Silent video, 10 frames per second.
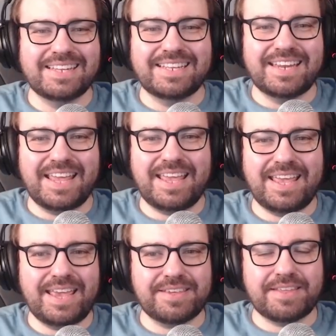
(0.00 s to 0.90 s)

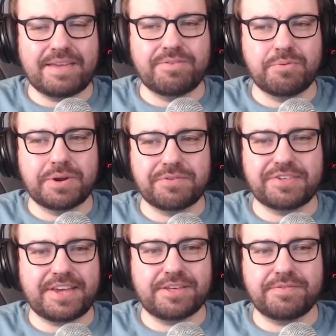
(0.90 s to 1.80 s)
Today, it's time for one of
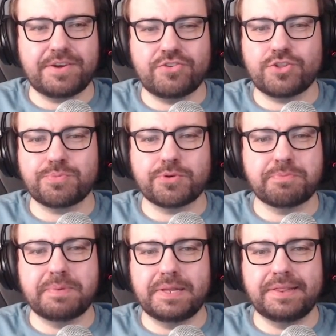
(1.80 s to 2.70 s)
science fiction's
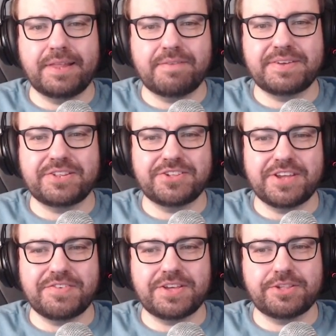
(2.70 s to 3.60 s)
most beloved
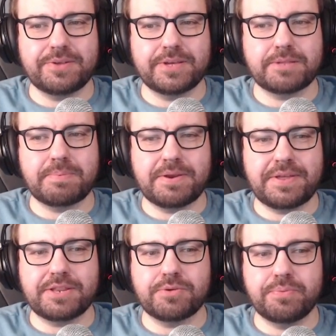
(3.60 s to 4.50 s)
series to experience